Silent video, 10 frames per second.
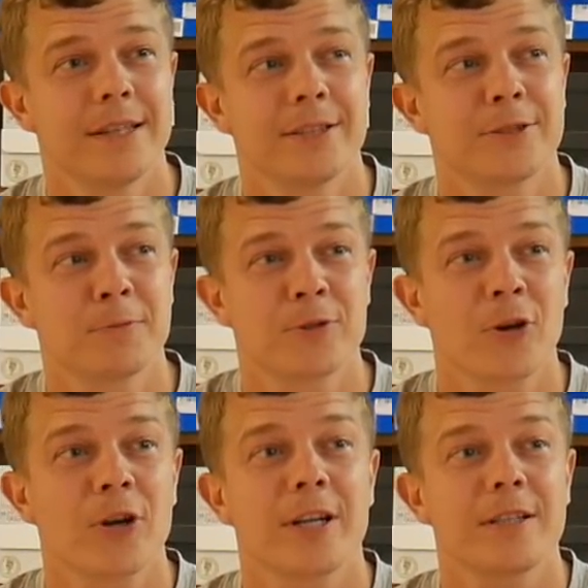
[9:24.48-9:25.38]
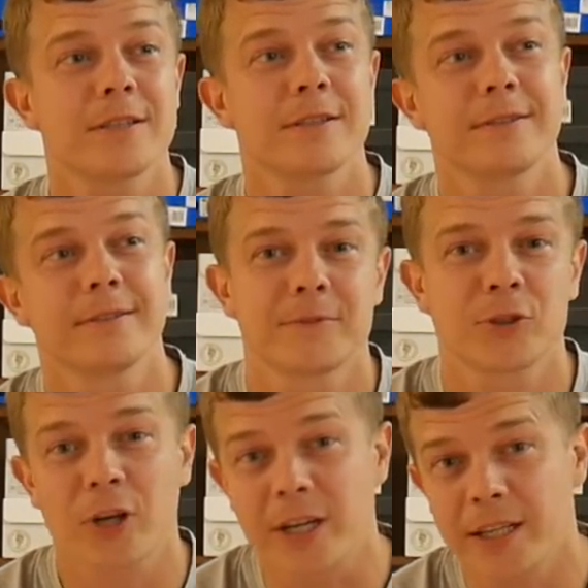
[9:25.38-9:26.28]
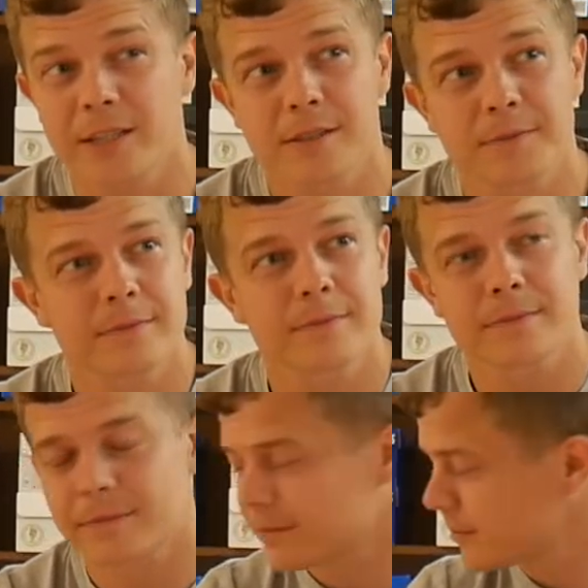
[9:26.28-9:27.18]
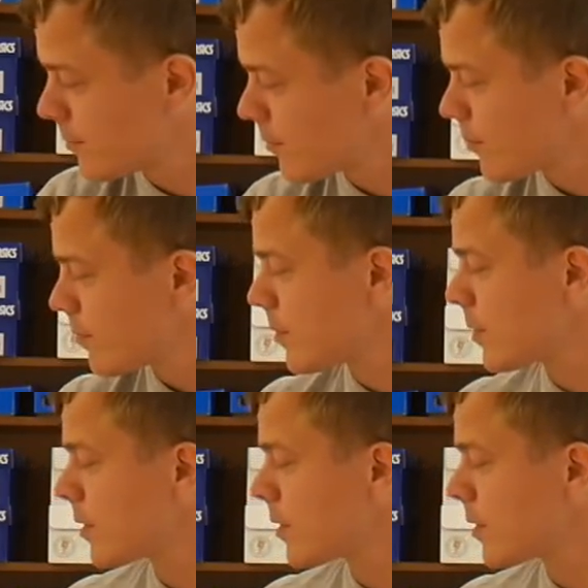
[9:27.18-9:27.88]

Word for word: And some Sauconys. Sauconys. Get over to Chester